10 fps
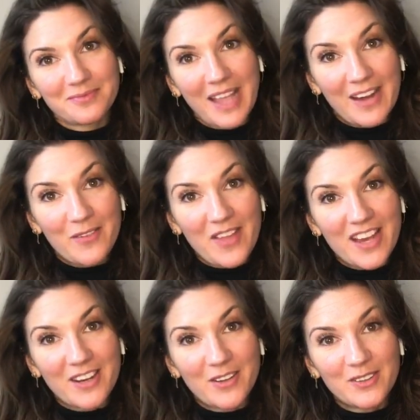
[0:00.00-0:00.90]
And on that
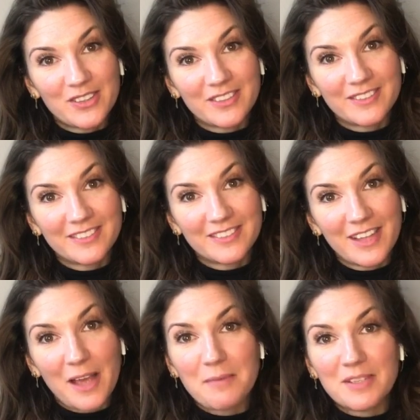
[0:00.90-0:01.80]
note,
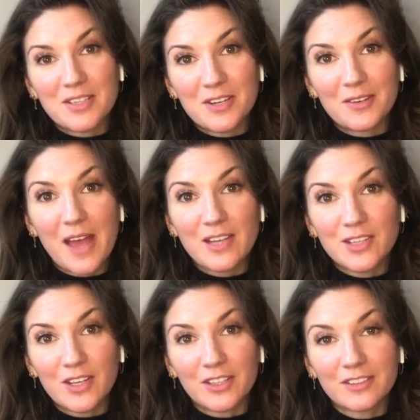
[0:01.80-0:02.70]
I bid you adieu.